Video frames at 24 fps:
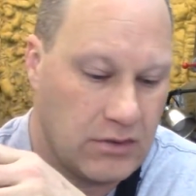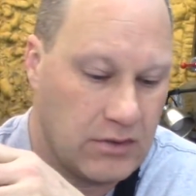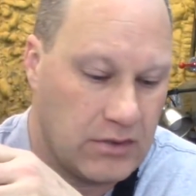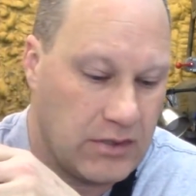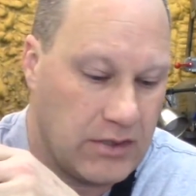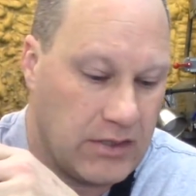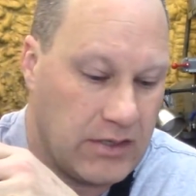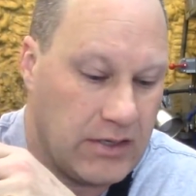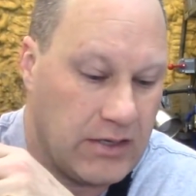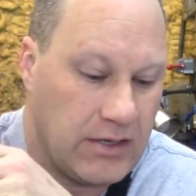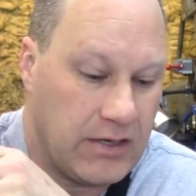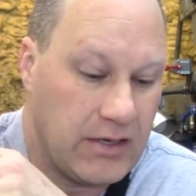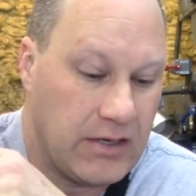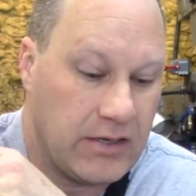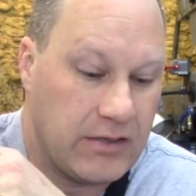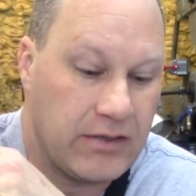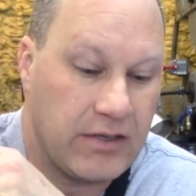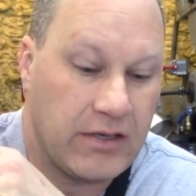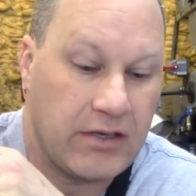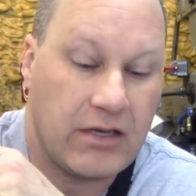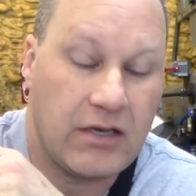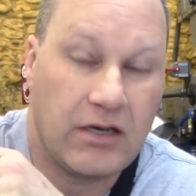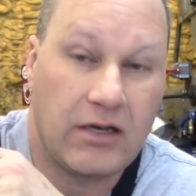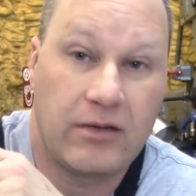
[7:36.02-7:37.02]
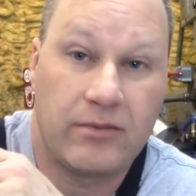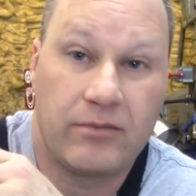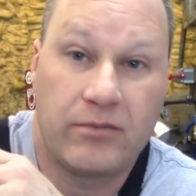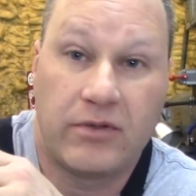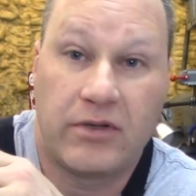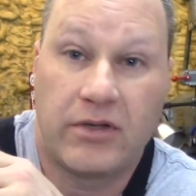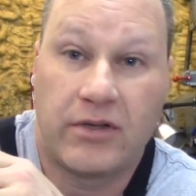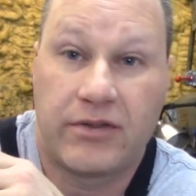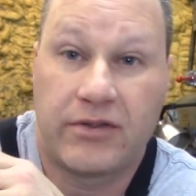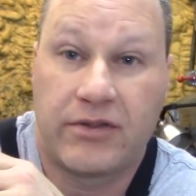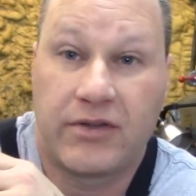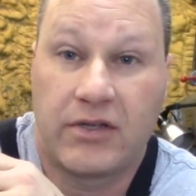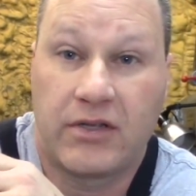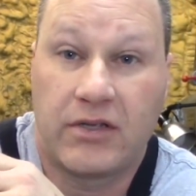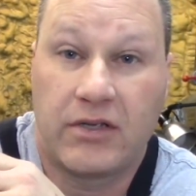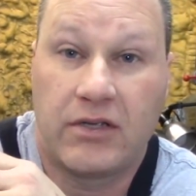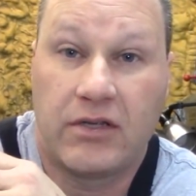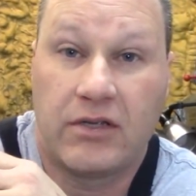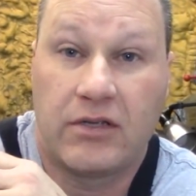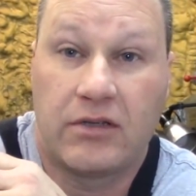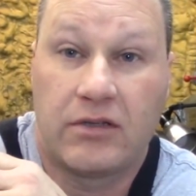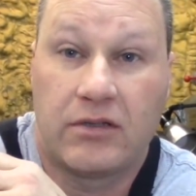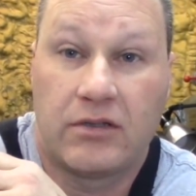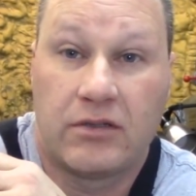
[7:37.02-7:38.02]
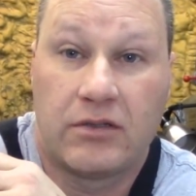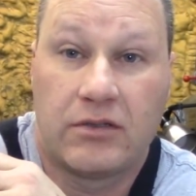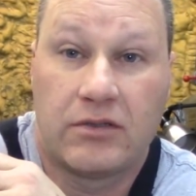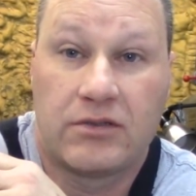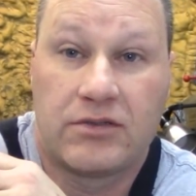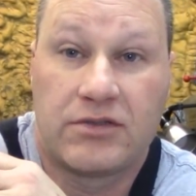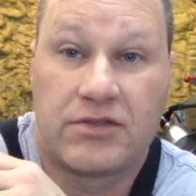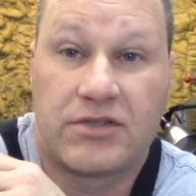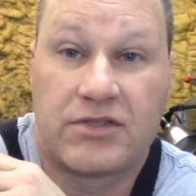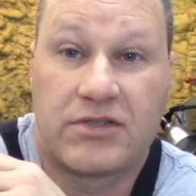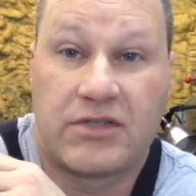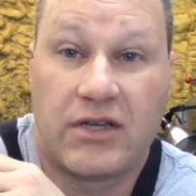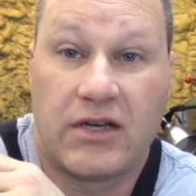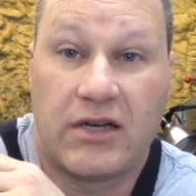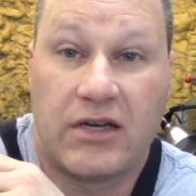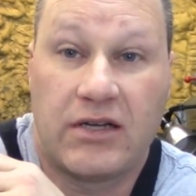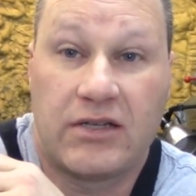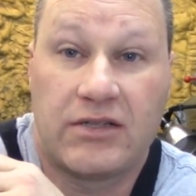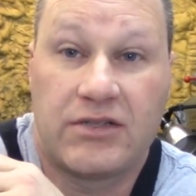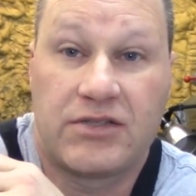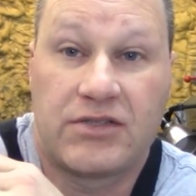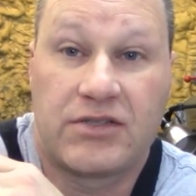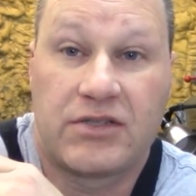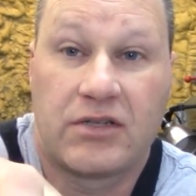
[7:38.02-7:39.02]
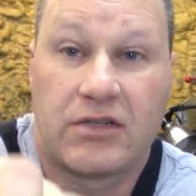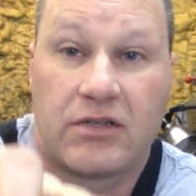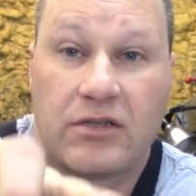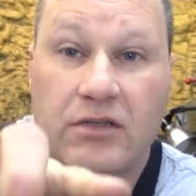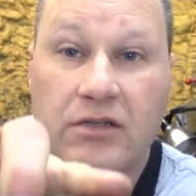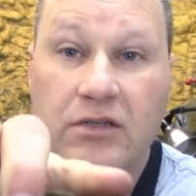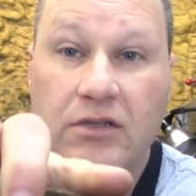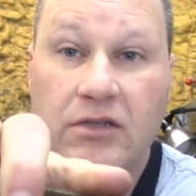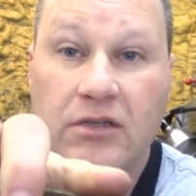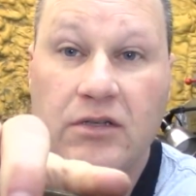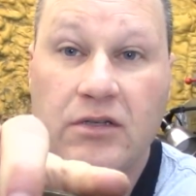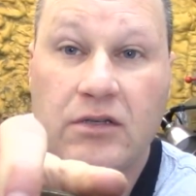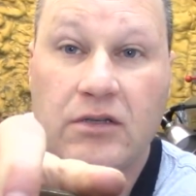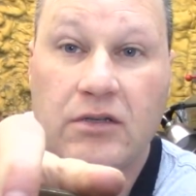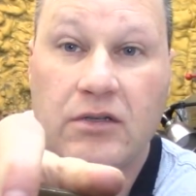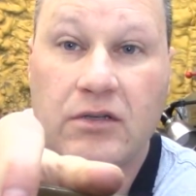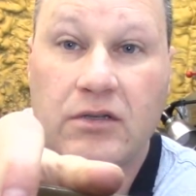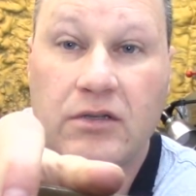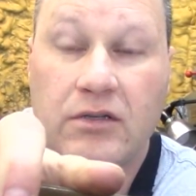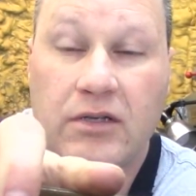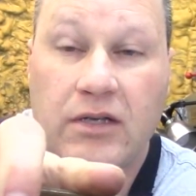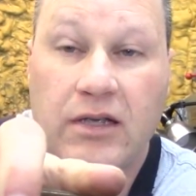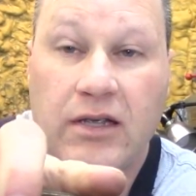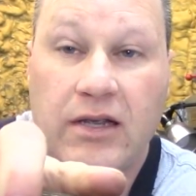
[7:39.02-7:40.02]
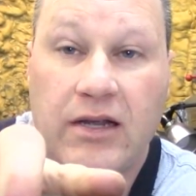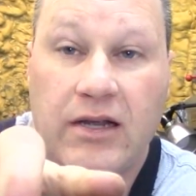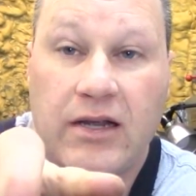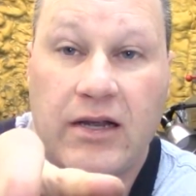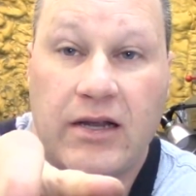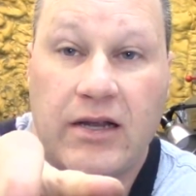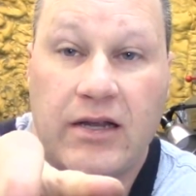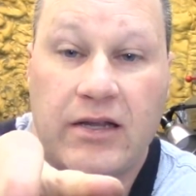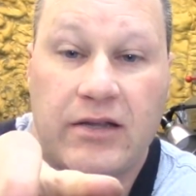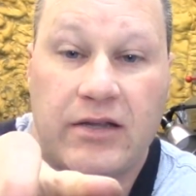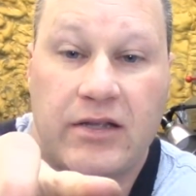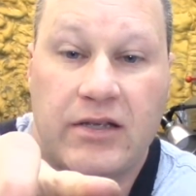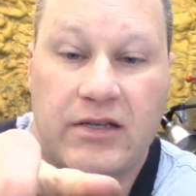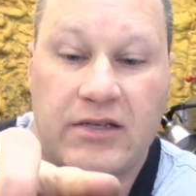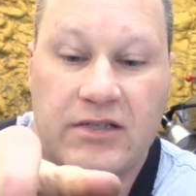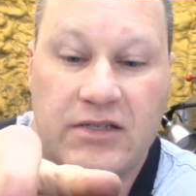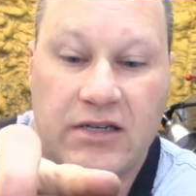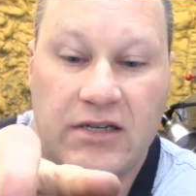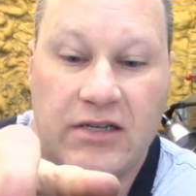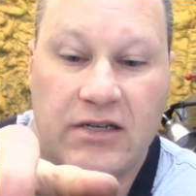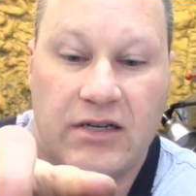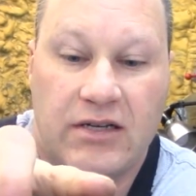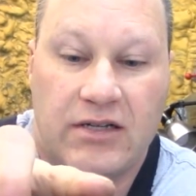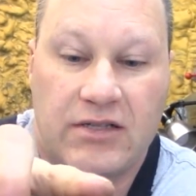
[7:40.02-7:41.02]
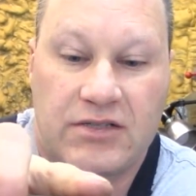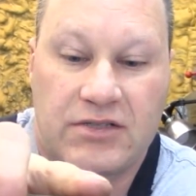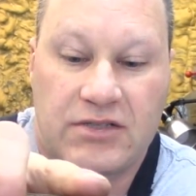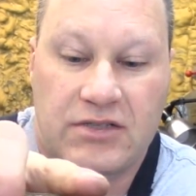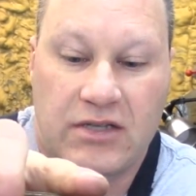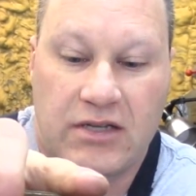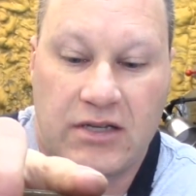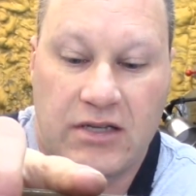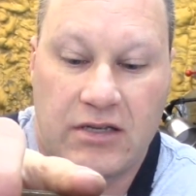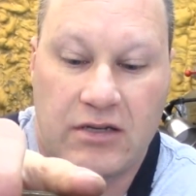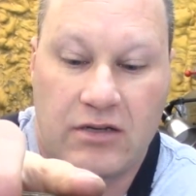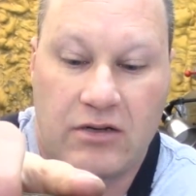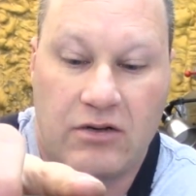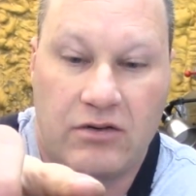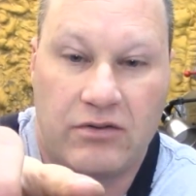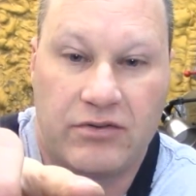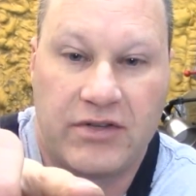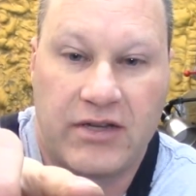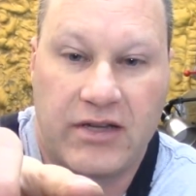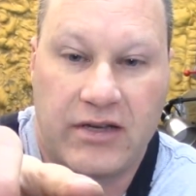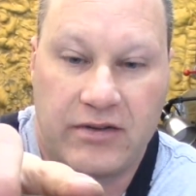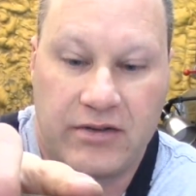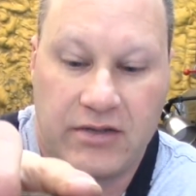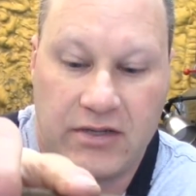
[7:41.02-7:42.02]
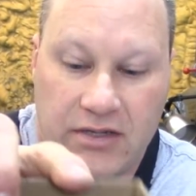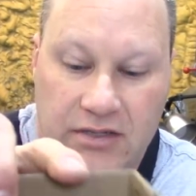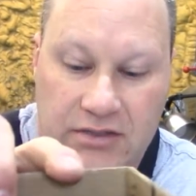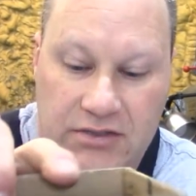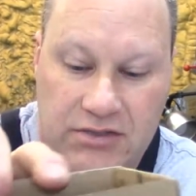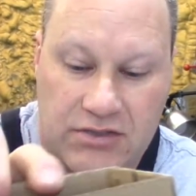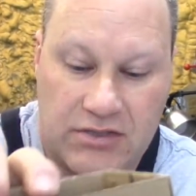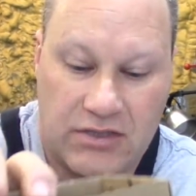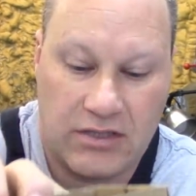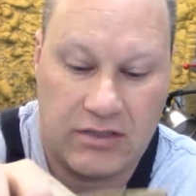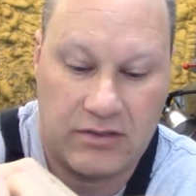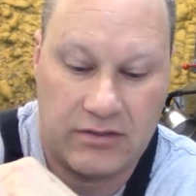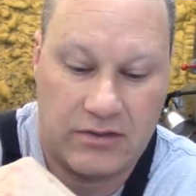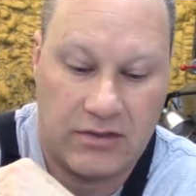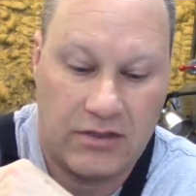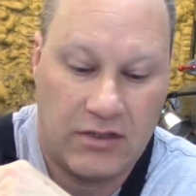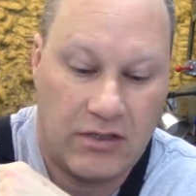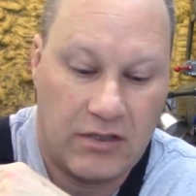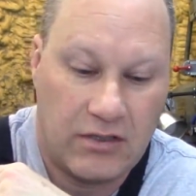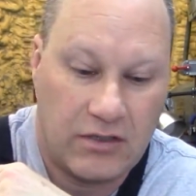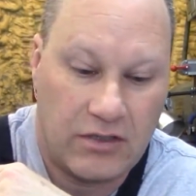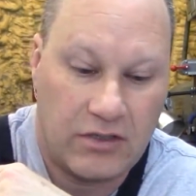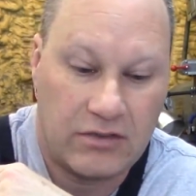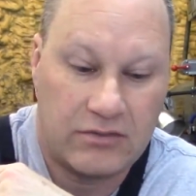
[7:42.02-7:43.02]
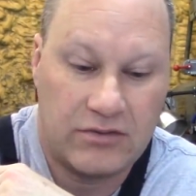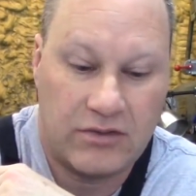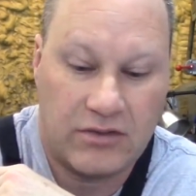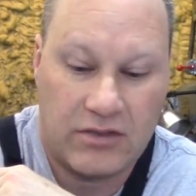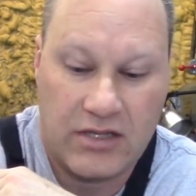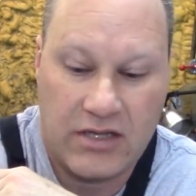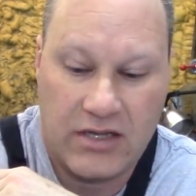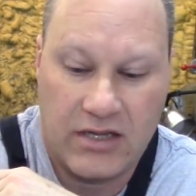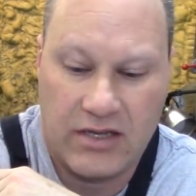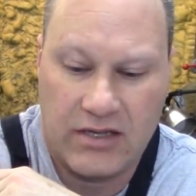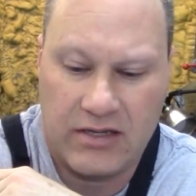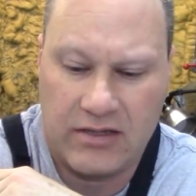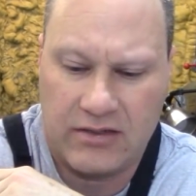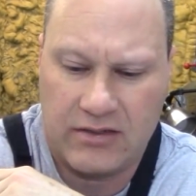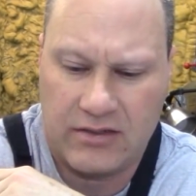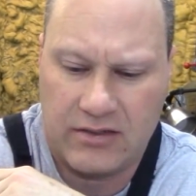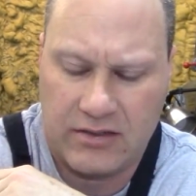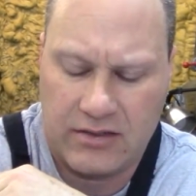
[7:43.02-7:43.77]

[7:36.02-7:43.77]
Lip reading: and they come with the studs and the T-nuts and hold down nuts. So good little kit.